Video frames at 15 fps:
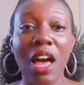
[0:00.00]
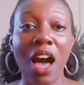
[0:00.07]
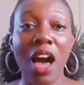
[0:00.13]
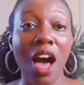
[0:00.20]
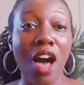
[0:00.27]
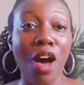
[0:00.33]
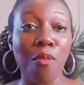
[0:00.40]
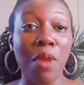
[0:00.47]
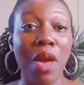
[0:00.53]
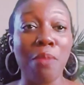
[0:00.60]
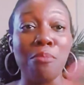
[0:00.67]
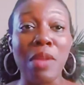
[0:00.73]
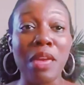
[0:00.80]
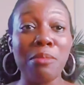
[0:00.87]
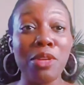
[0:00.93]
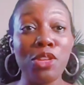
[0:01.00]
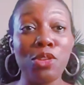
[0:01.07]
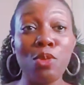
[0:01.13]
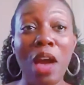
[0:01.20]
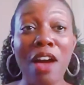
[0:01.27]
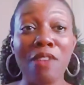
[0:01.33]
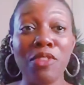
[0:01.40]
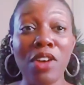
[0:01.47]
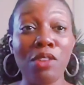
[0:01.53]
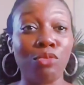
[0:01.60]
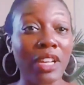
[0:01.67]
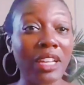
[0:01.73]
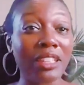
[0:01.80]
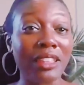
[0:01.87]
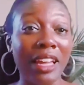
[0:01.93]
Um, maybe you have a
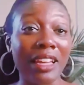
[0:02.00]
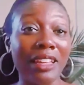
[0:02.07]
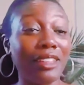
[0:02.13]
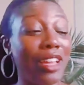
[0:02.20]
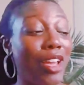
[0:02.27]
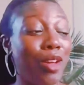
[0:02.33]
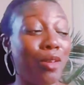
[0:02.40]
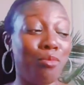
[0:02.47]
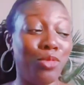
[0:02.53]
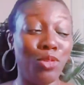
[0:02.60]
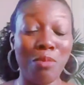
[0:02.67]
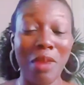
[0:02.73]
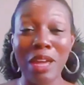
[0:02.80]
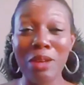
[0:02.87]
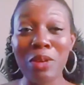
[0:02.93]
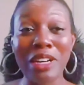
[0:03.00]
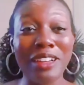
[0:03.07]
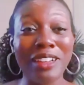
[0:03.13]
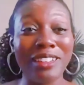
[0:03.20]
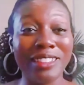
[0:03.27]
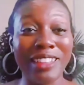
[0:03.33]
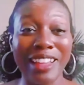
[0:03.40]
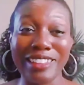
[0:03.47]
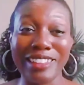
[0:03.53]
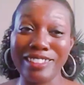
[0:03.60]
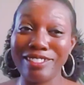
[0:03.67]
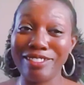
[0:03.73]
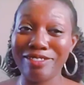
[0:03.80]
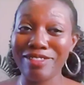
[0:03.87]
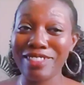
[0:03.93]
ring light. You might want to like,
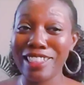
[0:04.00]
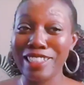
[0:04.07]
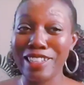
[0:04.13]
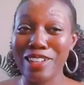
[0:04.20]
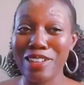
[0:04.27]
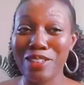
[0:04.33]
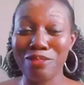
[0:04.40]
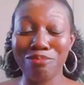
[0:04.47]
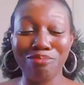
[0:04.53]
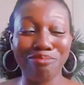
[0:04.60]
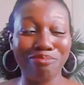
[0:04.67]
you know,